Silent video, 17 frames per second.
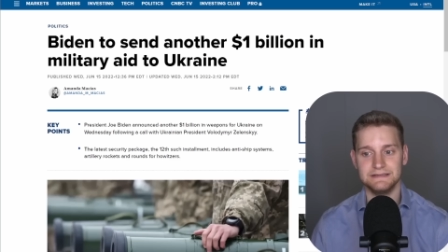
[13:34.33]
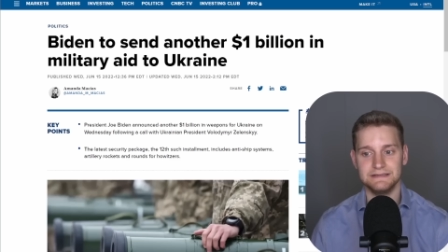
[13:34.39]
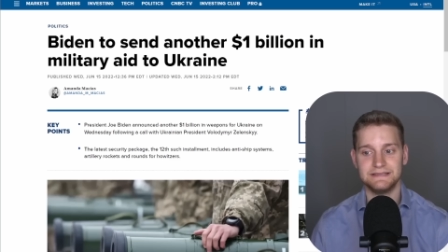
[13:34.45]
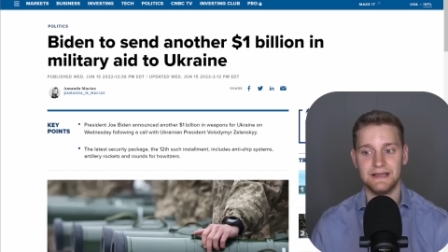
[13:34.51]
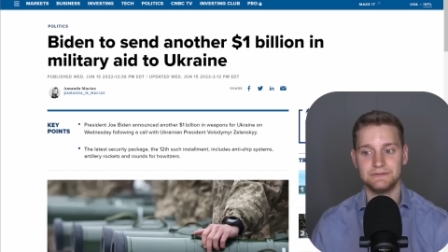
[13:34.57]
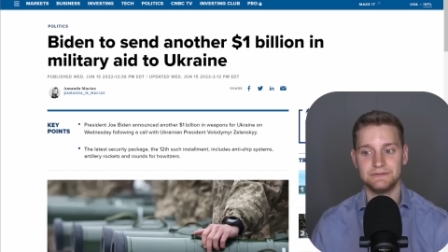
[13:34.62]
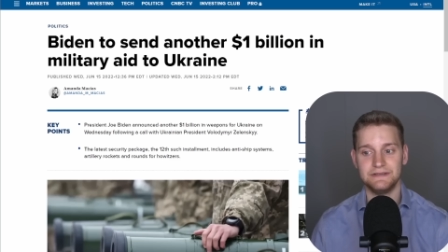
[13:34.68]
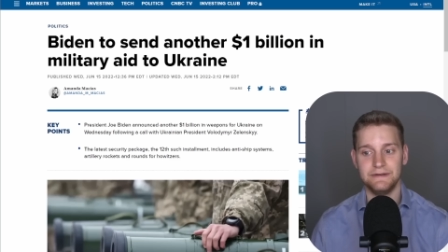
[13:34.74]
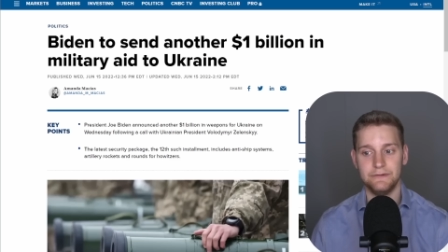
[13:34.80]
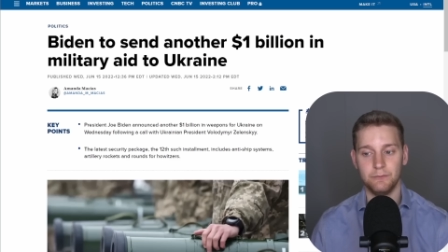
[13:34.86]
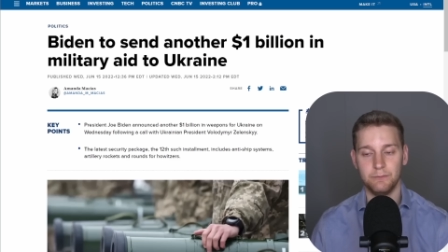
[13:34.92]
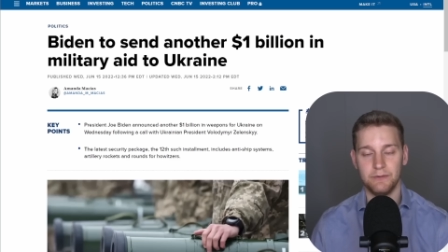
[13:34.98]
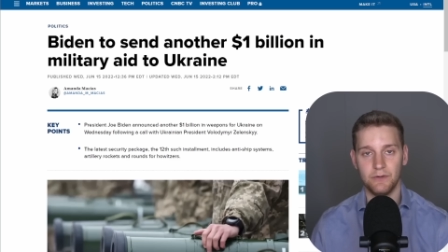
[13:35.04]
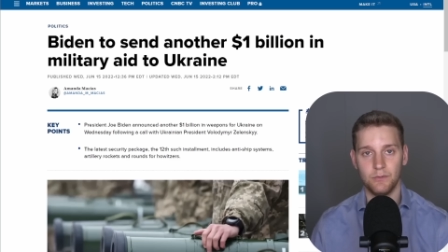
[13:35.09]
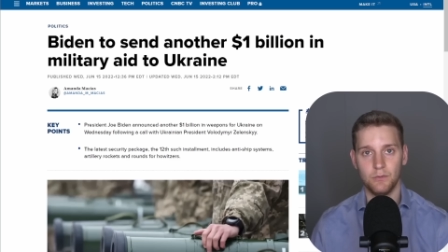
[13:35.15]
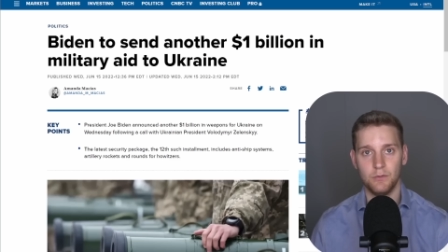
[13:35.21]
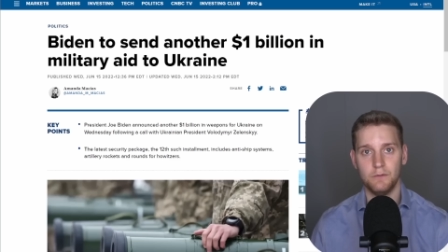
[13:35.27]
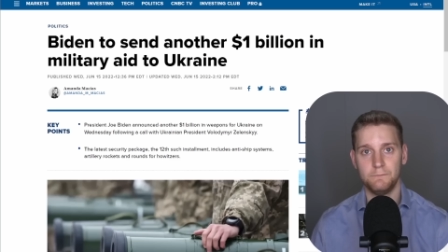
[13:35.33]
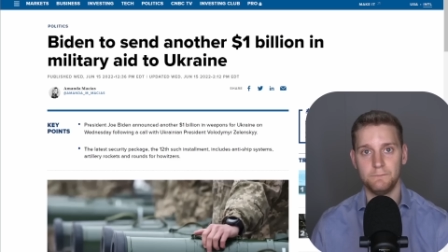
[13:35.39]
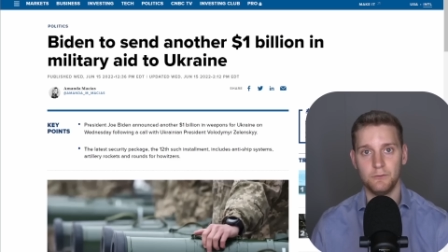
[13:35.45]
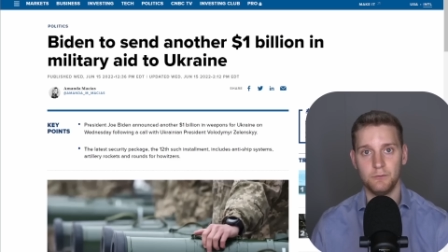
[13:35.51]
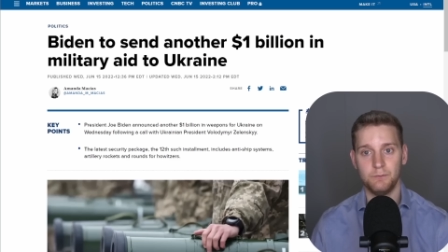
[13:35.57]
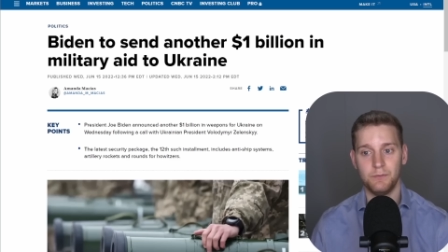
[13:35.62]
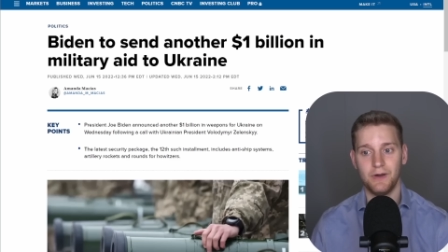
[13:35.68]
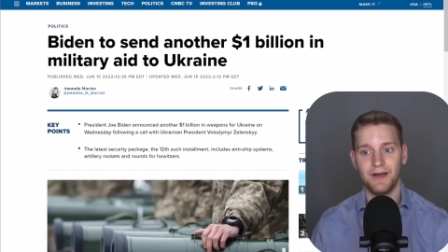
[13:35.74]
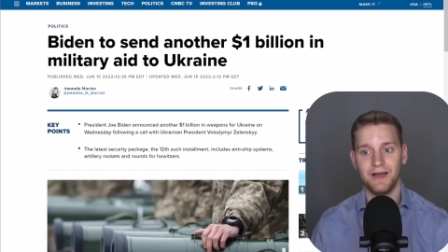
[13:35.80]
It sounds a little bit
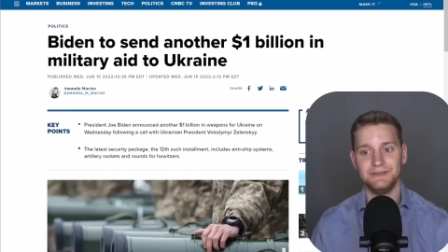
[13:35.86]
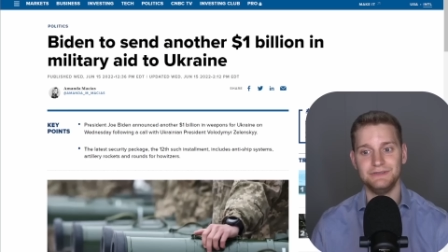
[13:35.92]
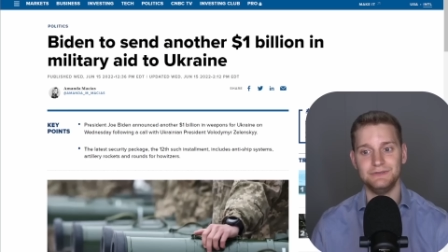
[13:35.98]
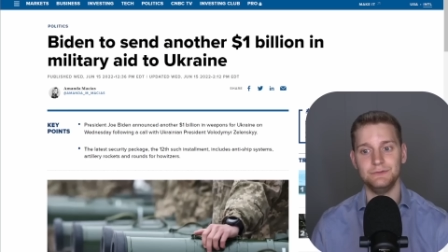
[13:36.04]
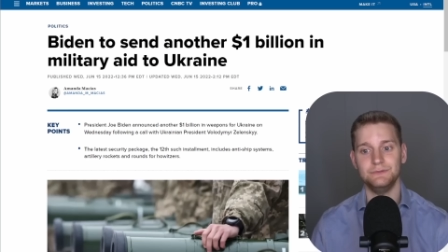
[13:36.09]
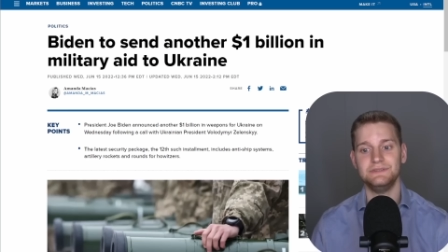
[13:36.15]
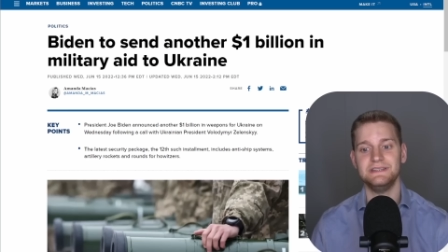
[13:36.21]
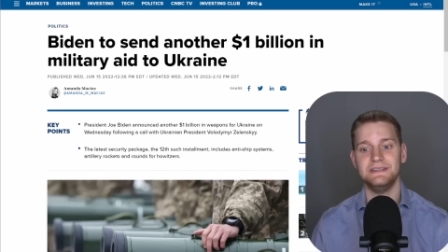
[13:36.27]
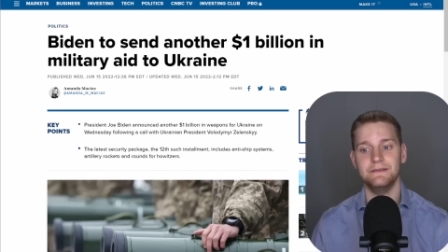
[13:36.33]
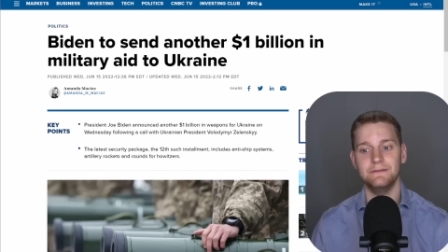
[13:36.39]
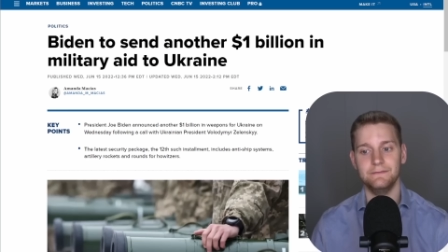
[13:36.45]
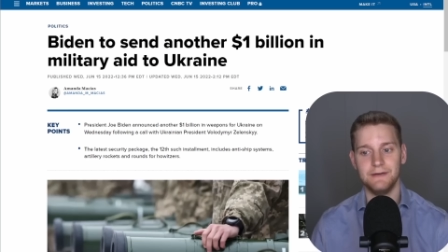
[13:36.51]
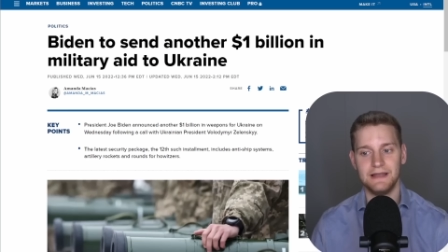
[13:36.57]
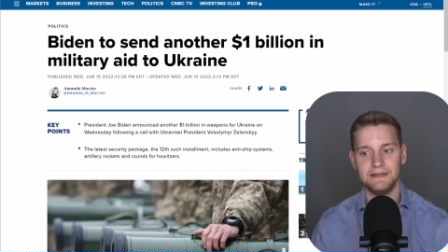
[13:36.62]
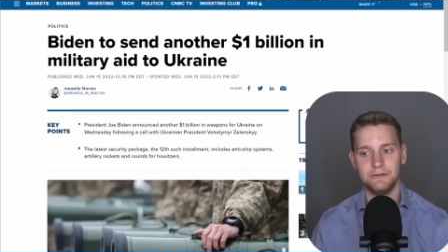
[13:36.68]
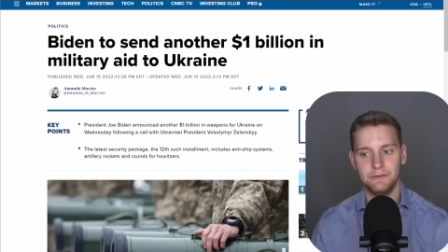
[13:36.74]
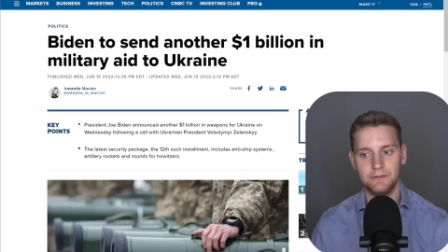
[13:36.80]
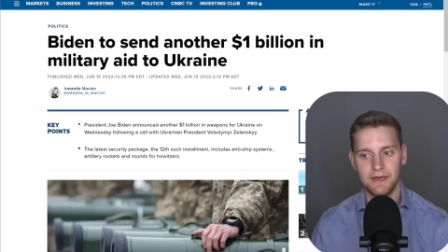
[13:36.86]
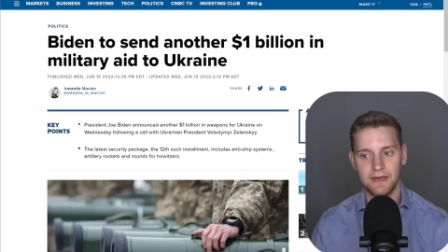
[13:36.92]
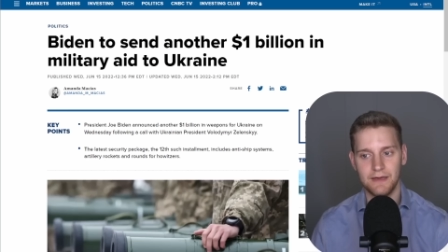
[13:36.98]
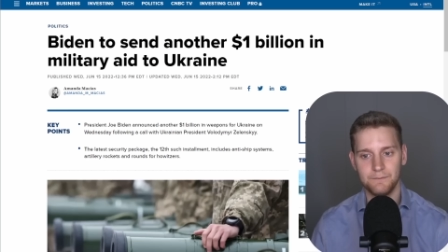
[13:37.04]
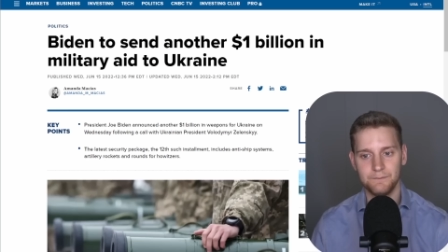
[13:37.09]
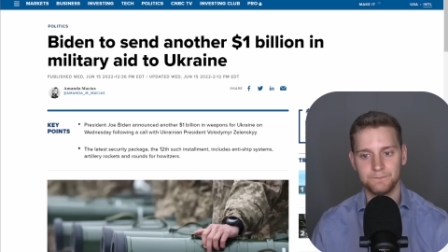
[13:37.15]
awful, but I do see the value there.